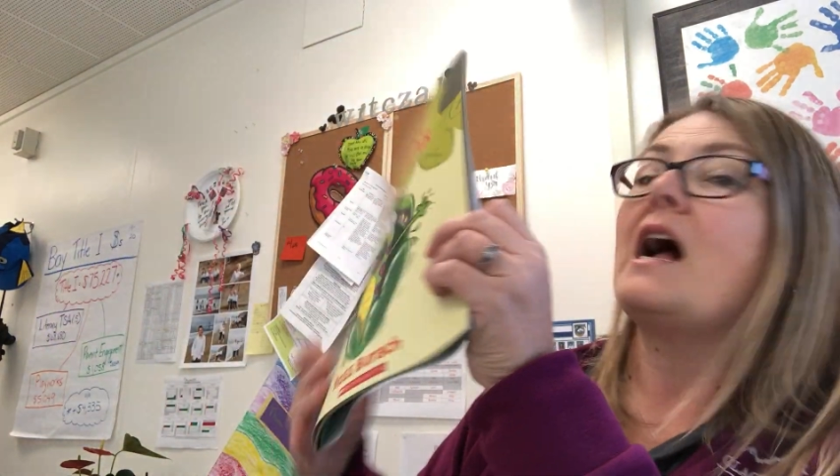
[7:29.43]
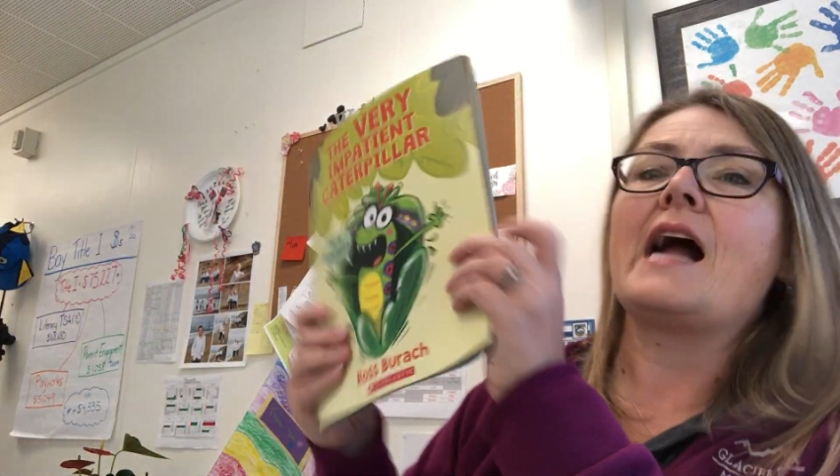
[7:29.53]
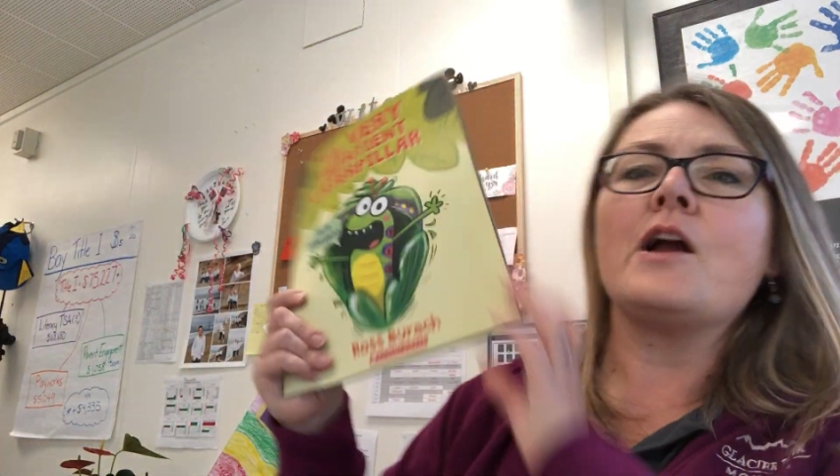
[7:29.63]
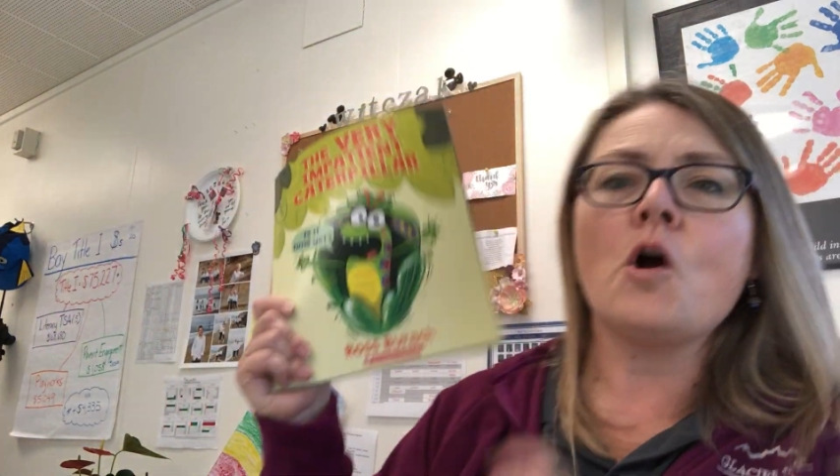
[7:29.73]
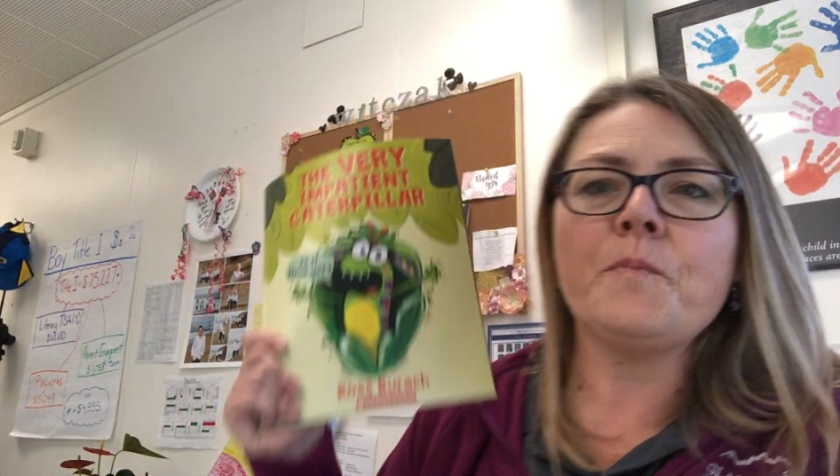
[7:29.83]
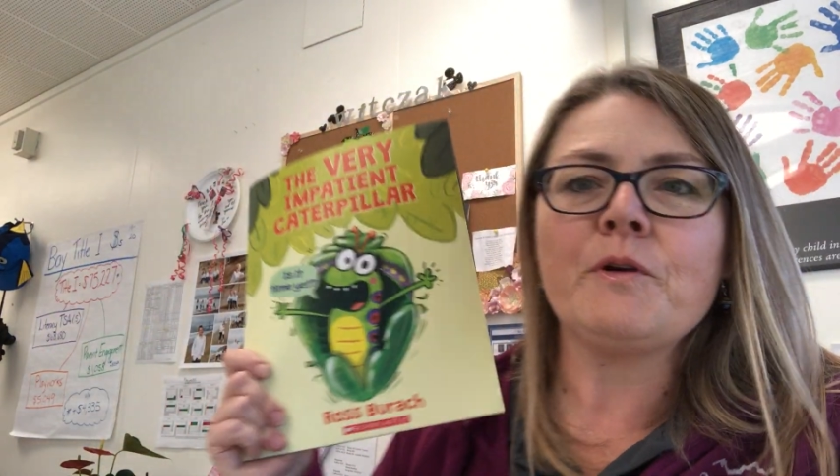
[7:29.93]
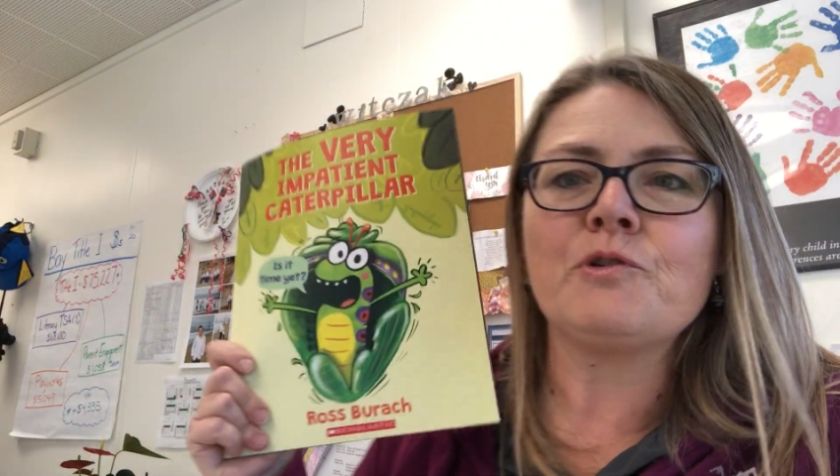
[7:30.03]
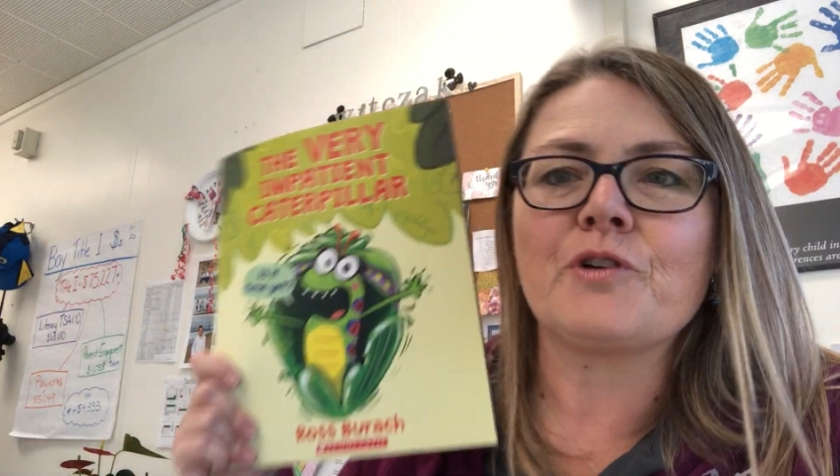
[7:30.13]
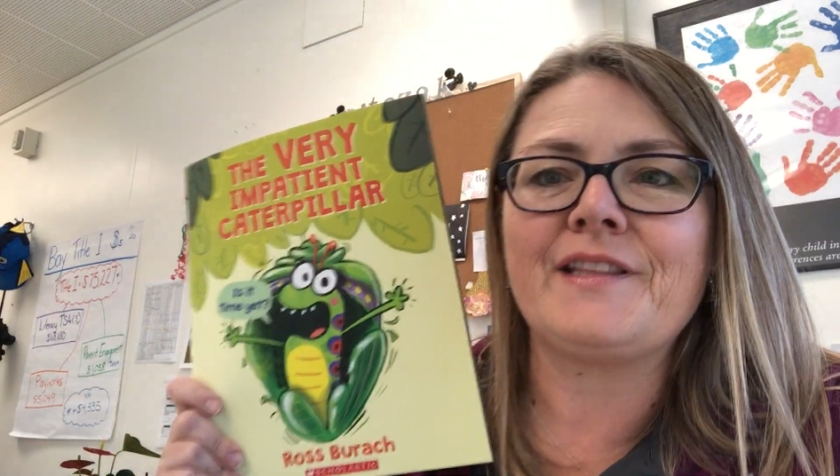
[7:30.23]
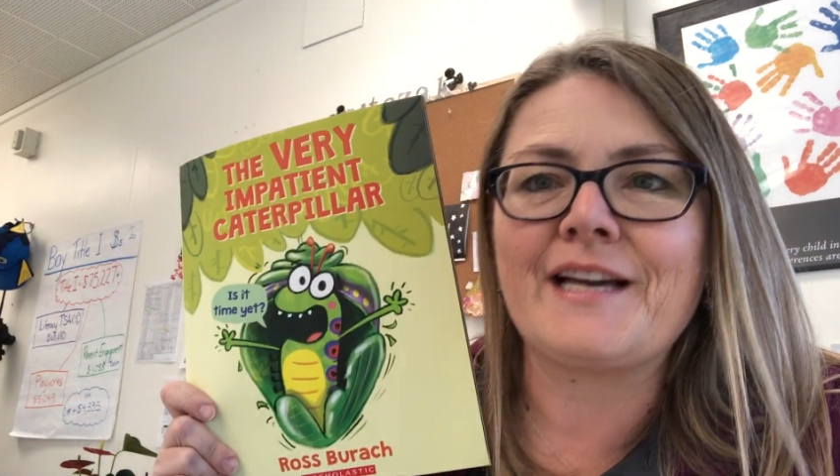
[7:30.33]
I hope you
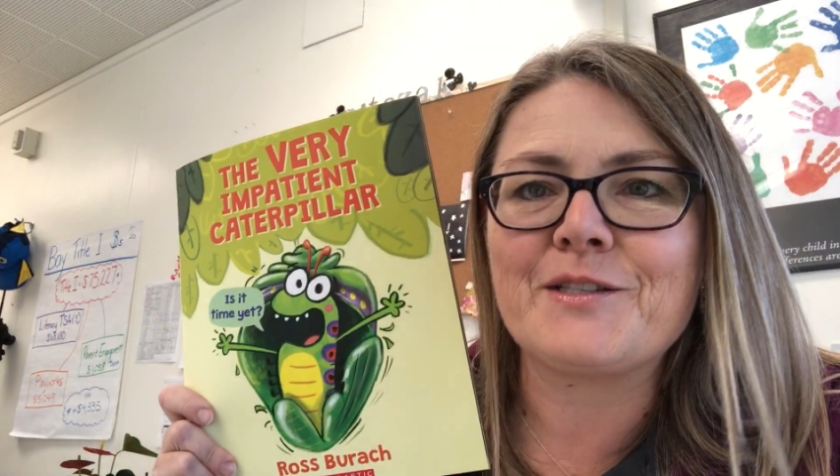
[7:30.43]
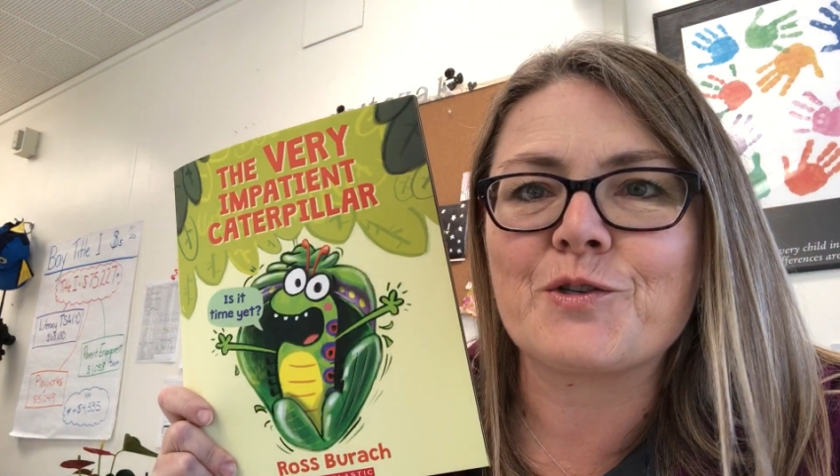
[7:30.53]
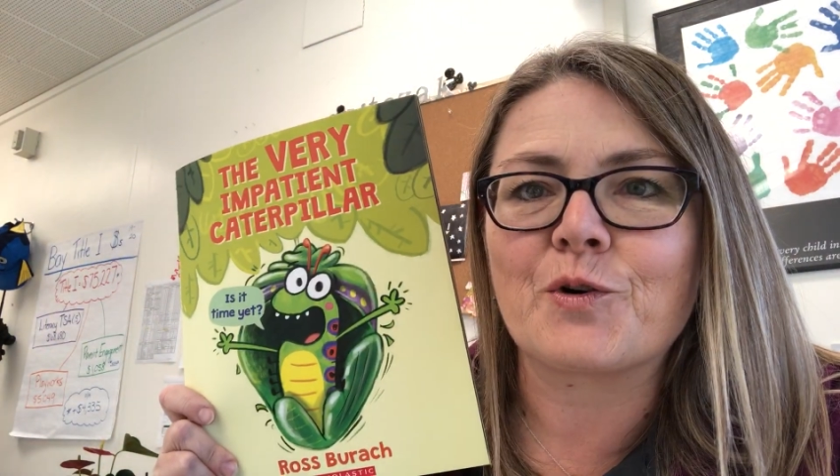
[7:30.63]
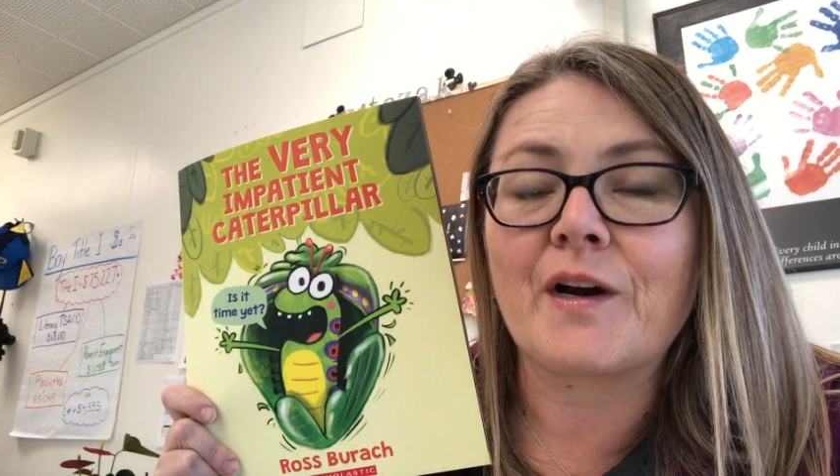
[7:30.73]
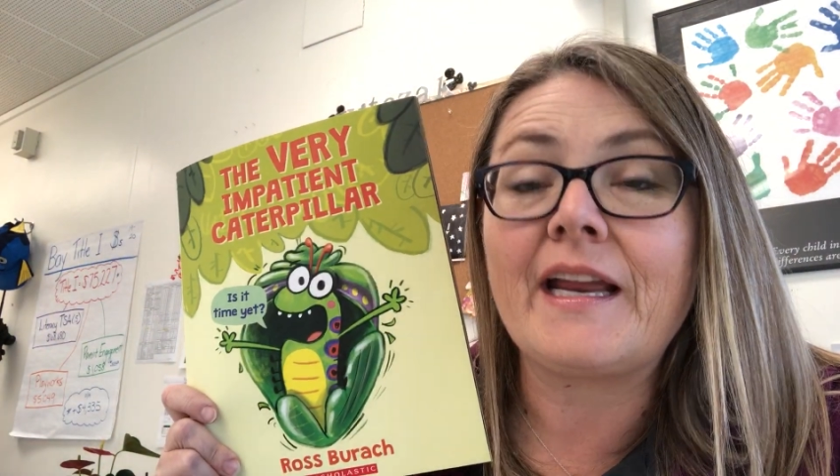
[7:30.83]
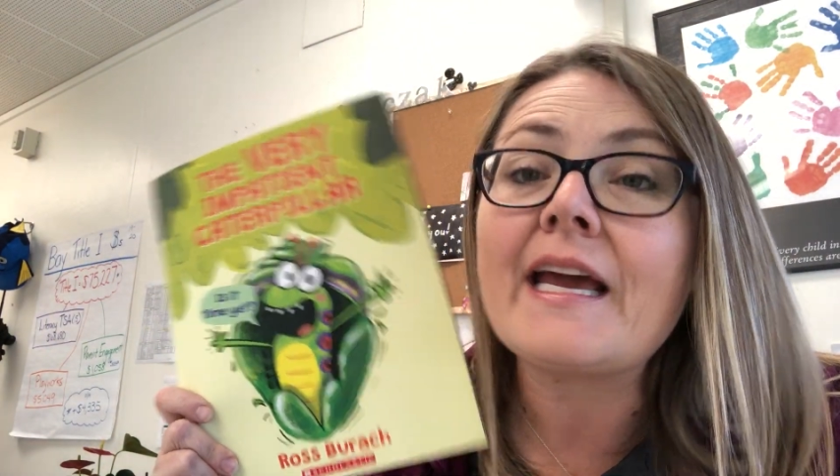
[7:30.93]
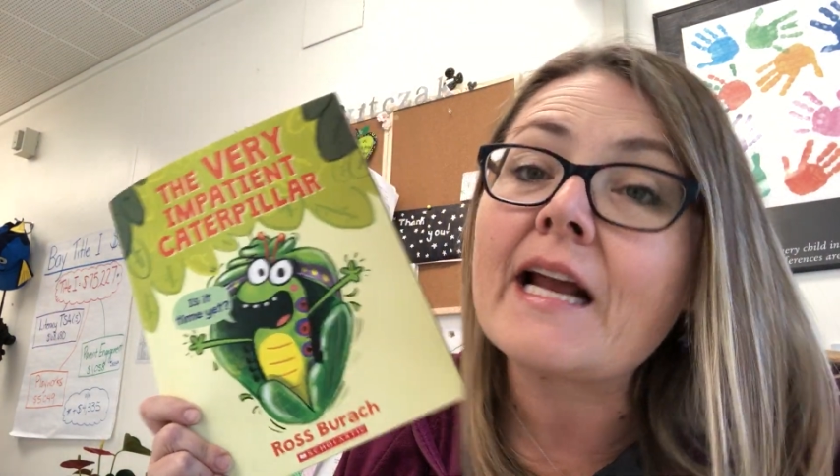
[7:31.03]
enjoyed that story,